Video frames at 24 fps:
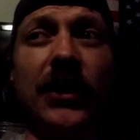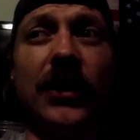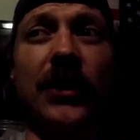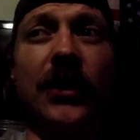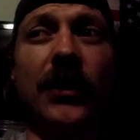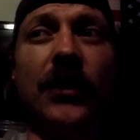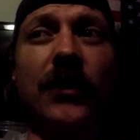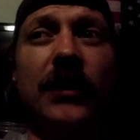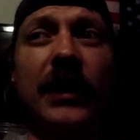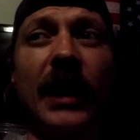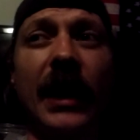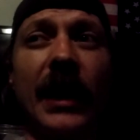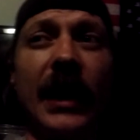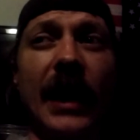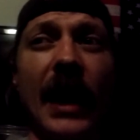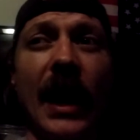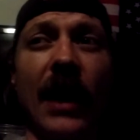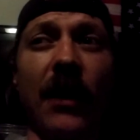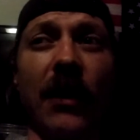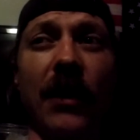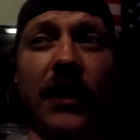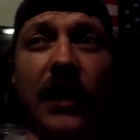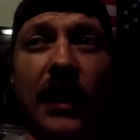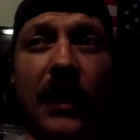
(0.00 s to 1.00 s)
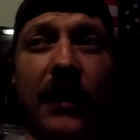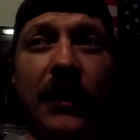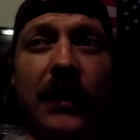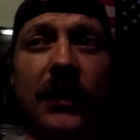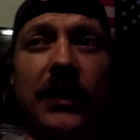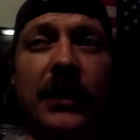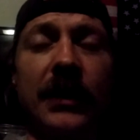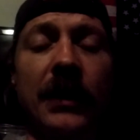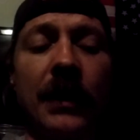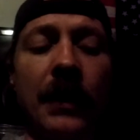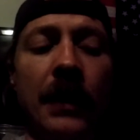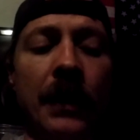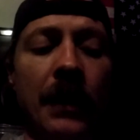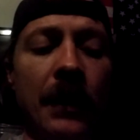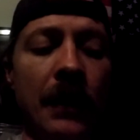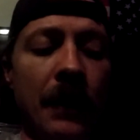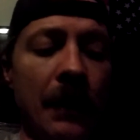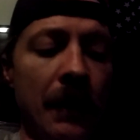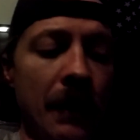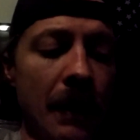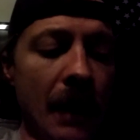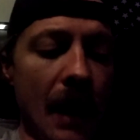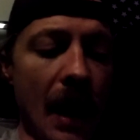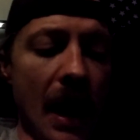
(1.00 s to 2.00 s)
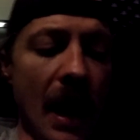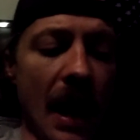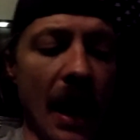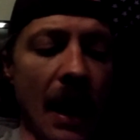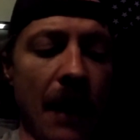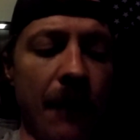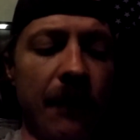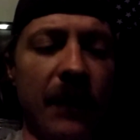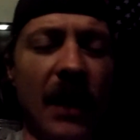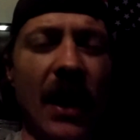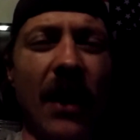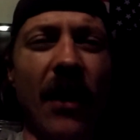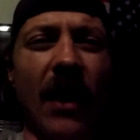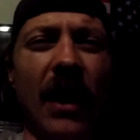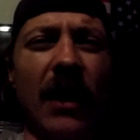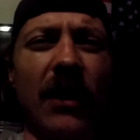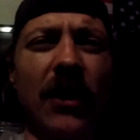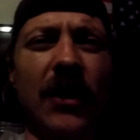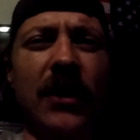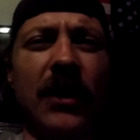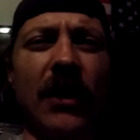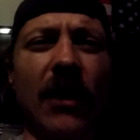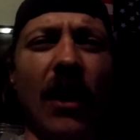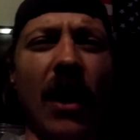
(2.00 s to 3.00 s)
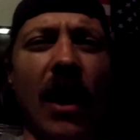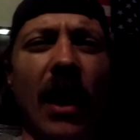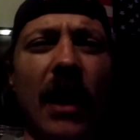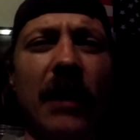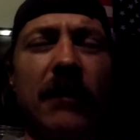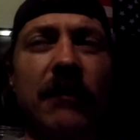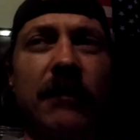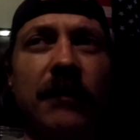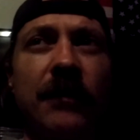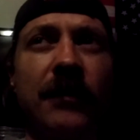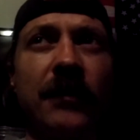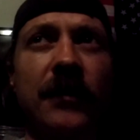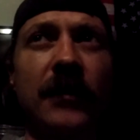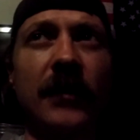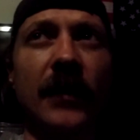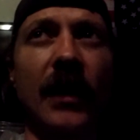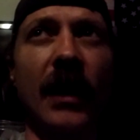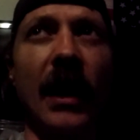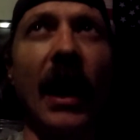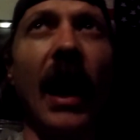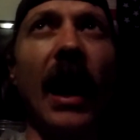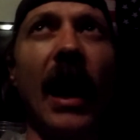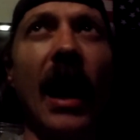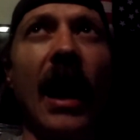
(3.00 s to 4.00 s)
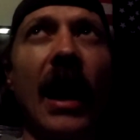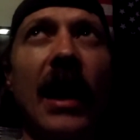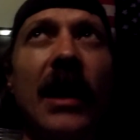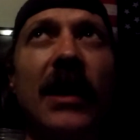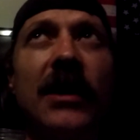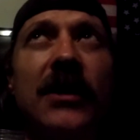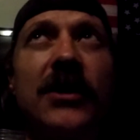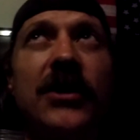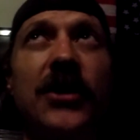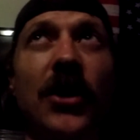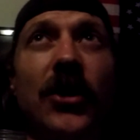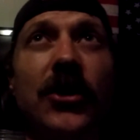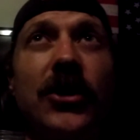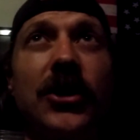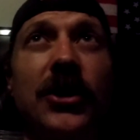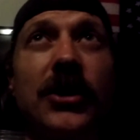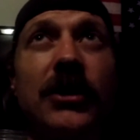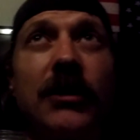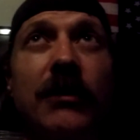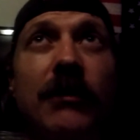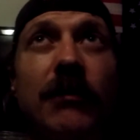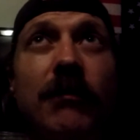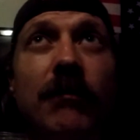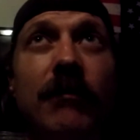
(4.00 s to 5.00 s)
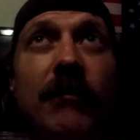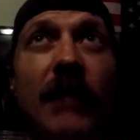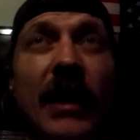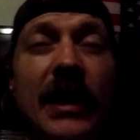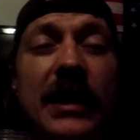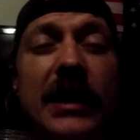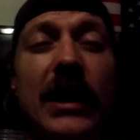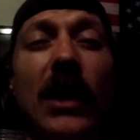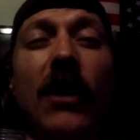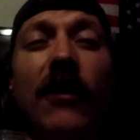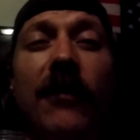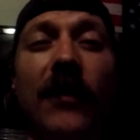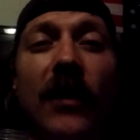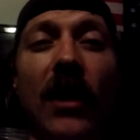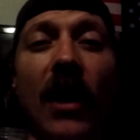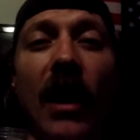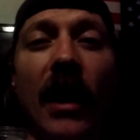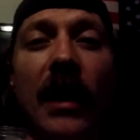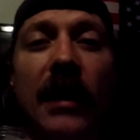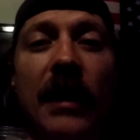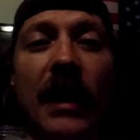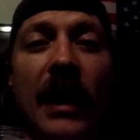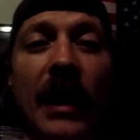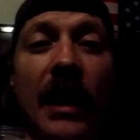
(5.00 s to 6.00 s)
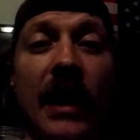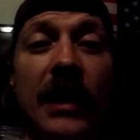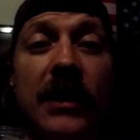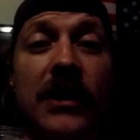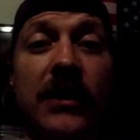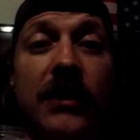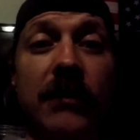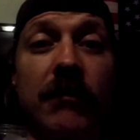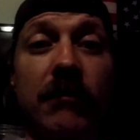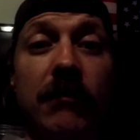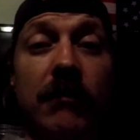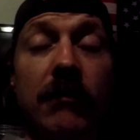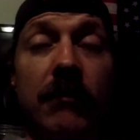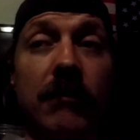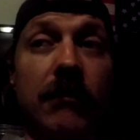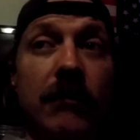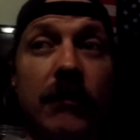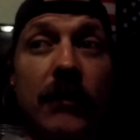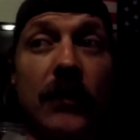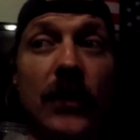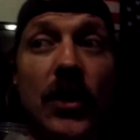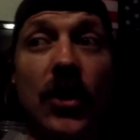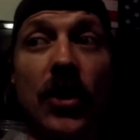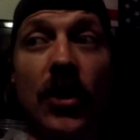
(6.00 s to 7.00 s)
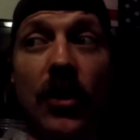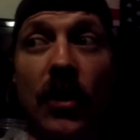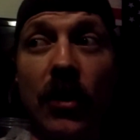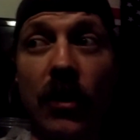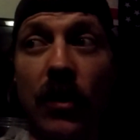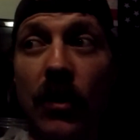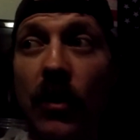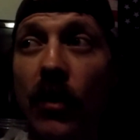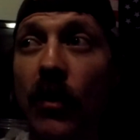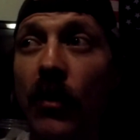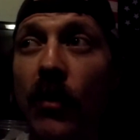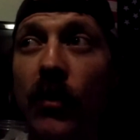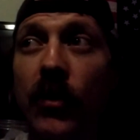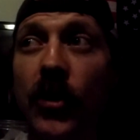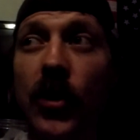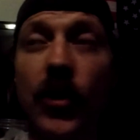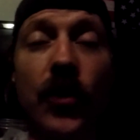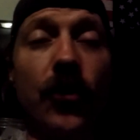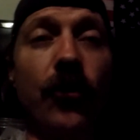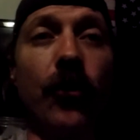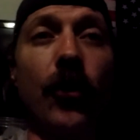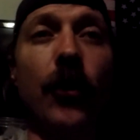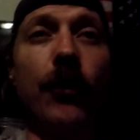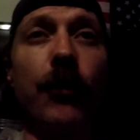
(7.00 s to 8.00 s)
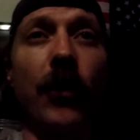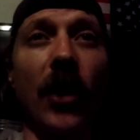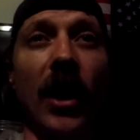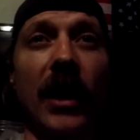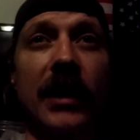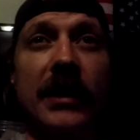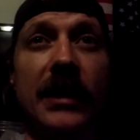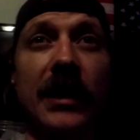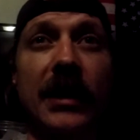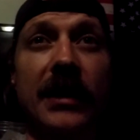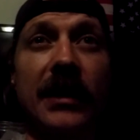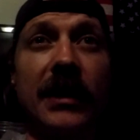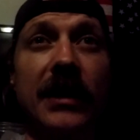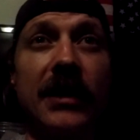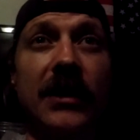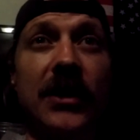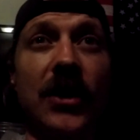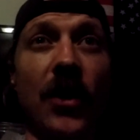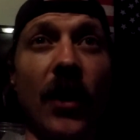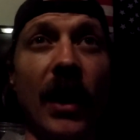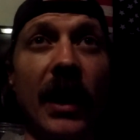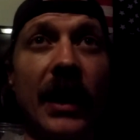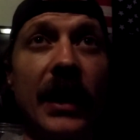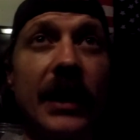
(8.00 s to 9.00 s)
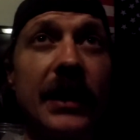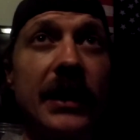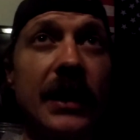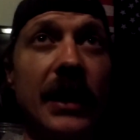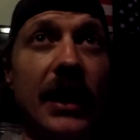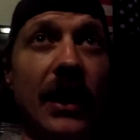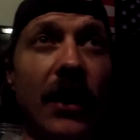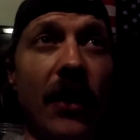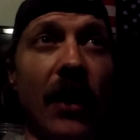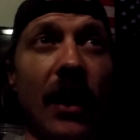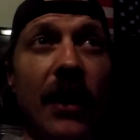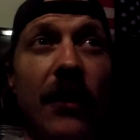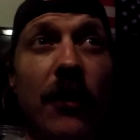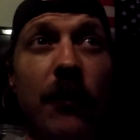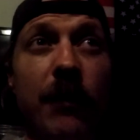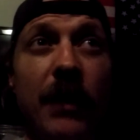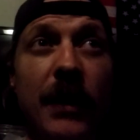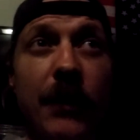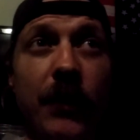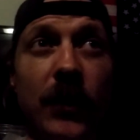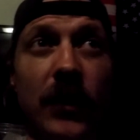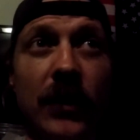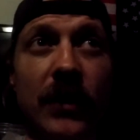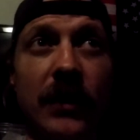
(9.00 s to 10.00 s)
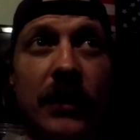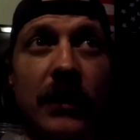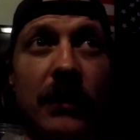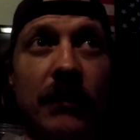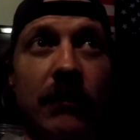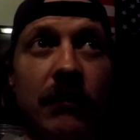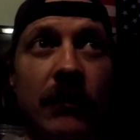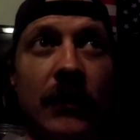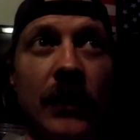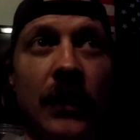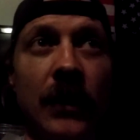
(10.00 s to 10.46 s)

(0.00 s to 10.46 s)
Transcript: to take it out on others. There I learned a lot. I searched myself a lot, and you do group processes, so I get to hear other people's